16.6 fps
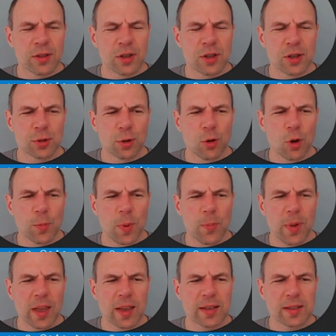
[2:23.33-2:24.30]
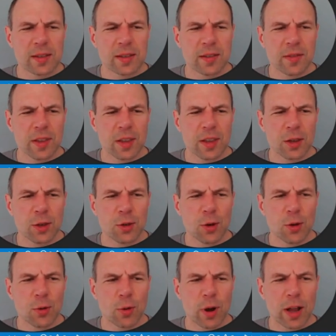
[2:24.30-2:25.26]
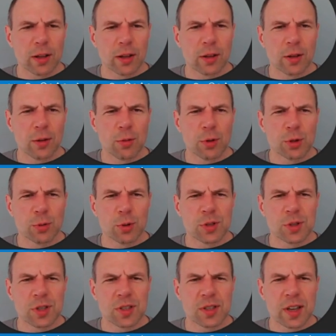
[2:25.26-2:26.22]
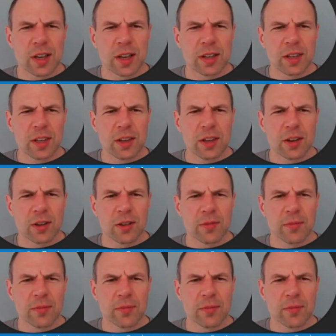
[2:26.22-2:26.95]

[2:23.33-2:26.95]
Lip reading: just to copy paste the URL which was assigned here.